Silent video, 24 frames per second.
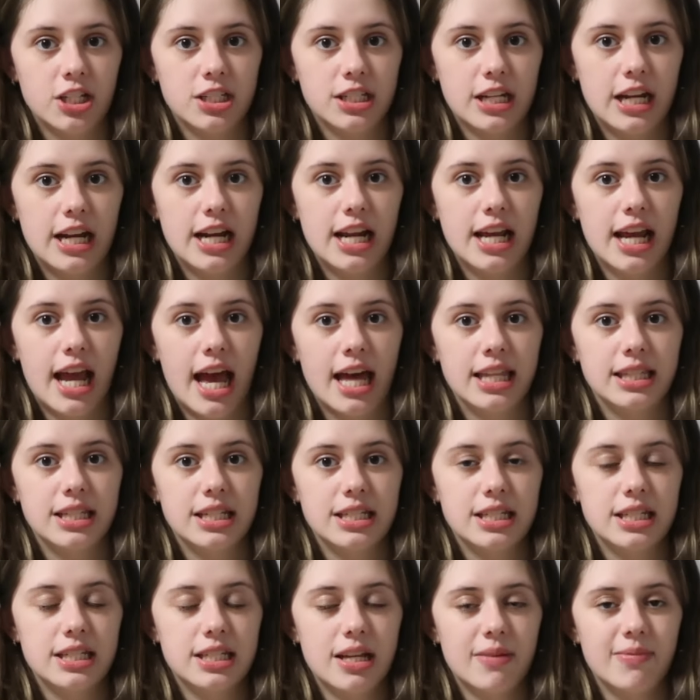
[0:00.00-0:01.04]
skating and
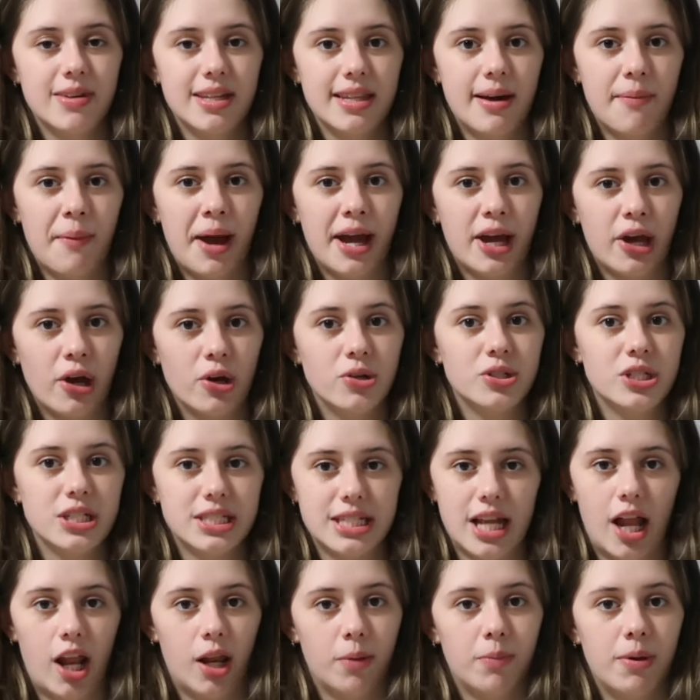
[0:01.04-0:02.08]
this is something that my coach is
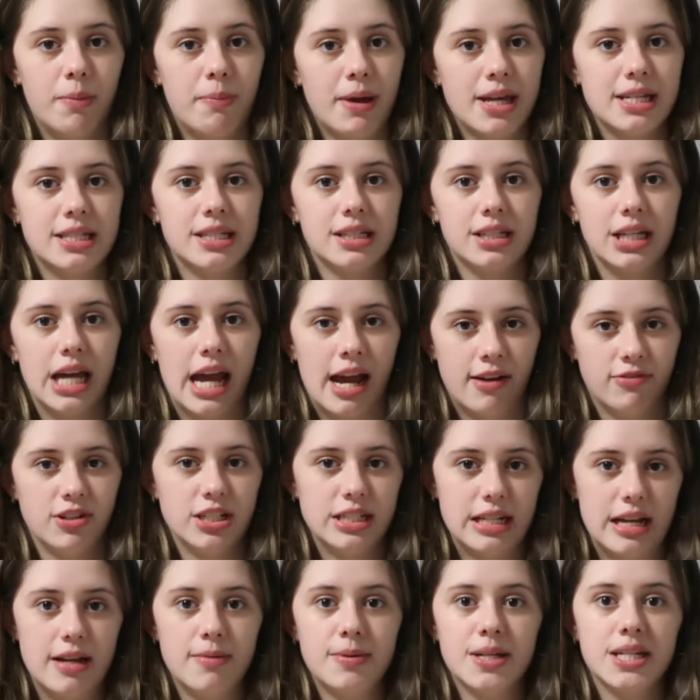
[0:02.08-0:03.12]
telling me basically every day